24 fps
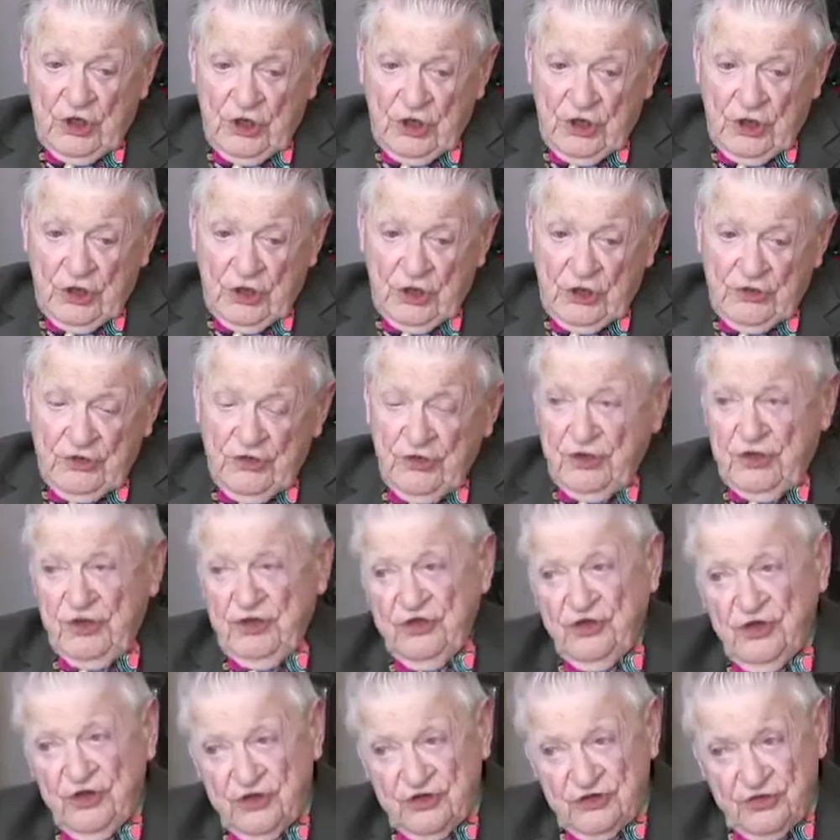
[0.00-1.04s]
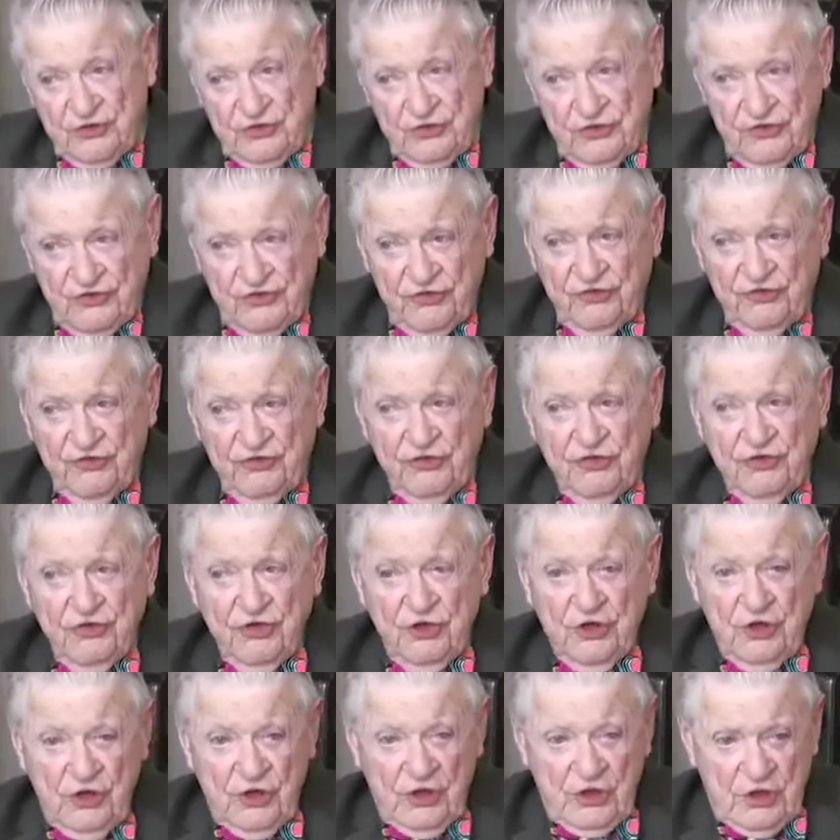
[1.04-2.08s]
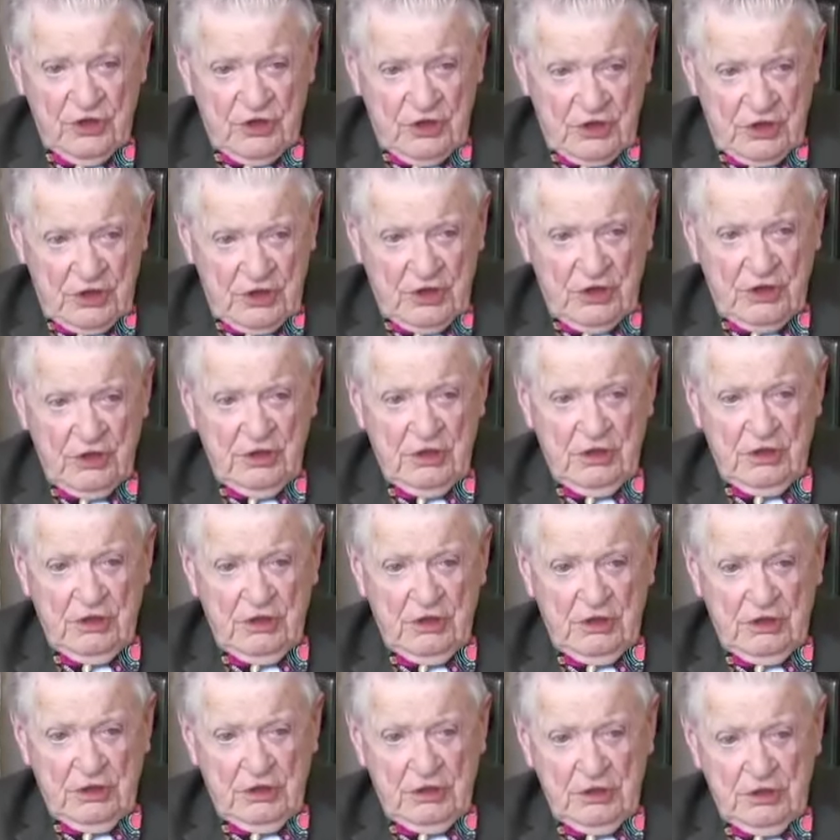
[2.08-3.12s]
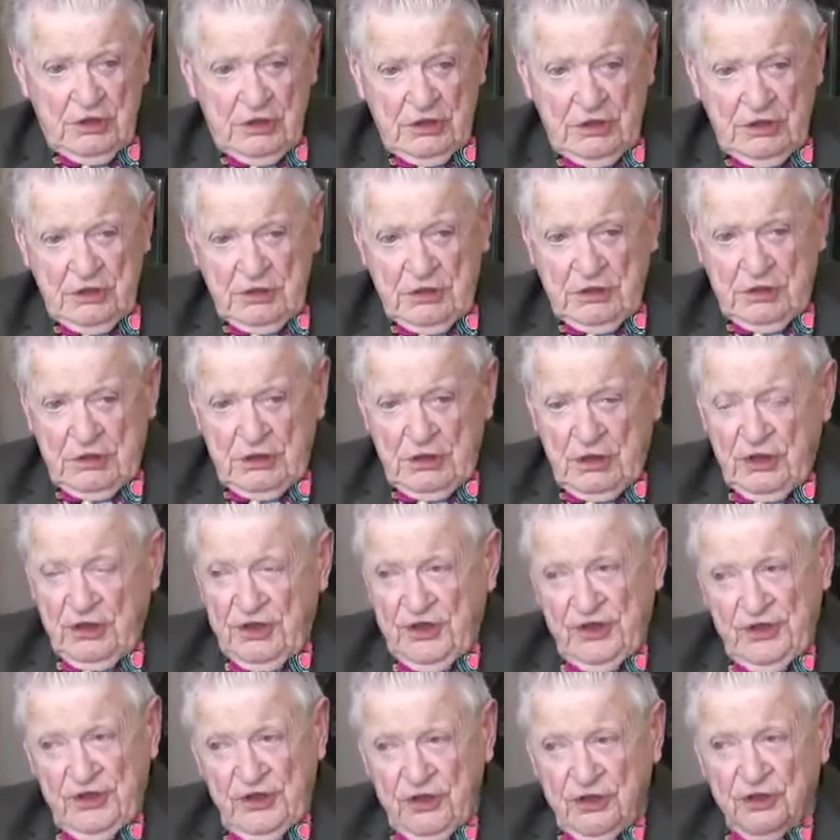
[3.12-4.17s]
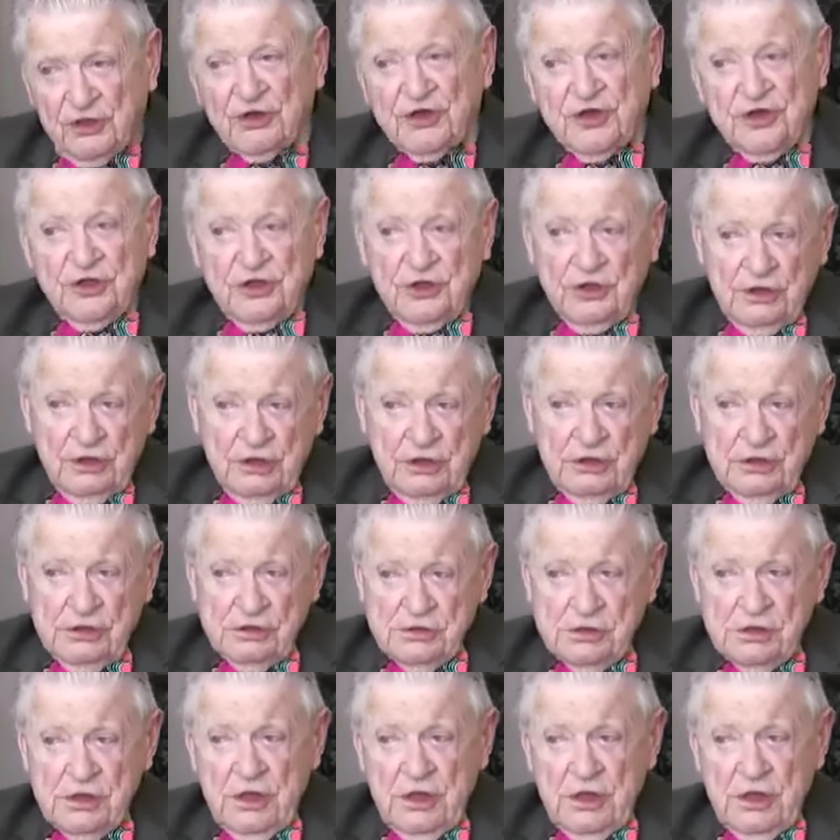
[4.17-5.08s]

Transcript: uh, the conditions uh, are getting critical.